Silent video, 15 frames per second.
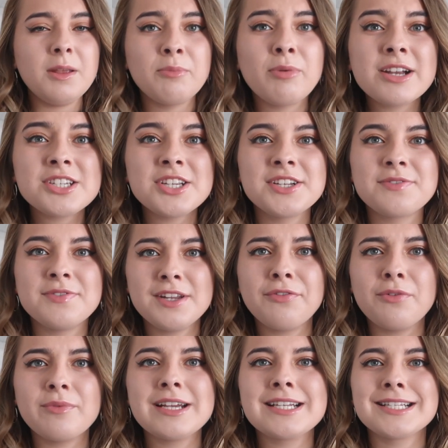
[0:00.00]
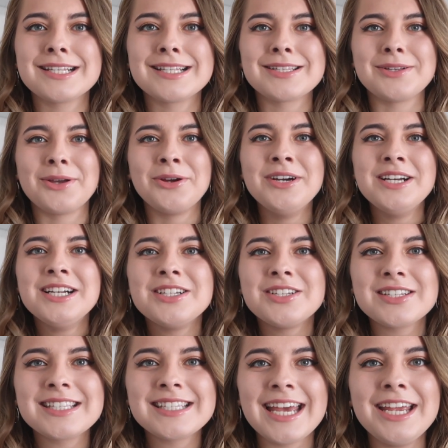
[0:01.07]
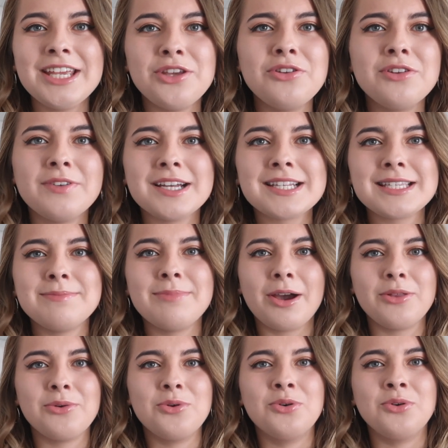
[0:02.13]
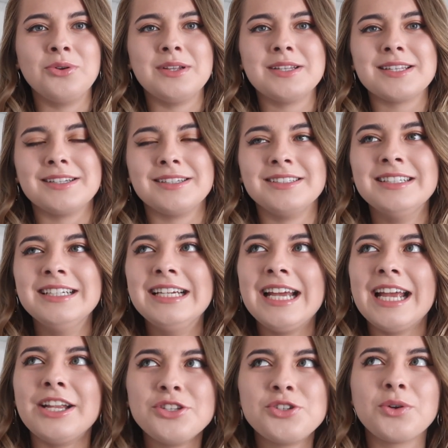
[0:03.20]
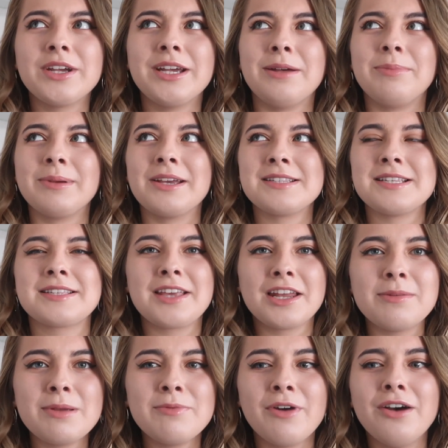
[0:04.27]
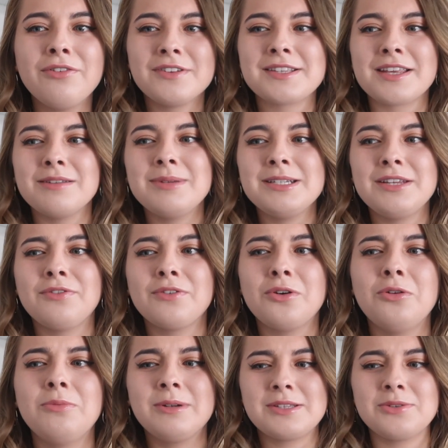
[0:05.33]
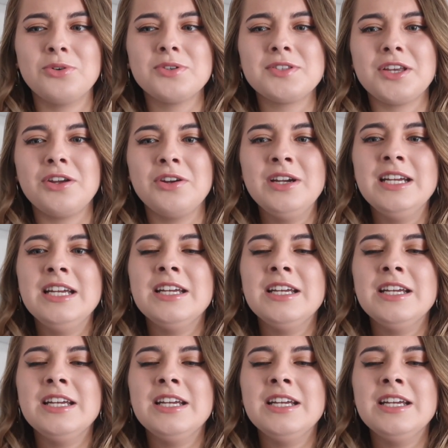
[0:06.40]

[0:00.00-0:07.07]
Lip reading: precious for different reasons. So just take university by the horns and enjoy it, because it's going to be rough, it's going to be difficult, but it's also,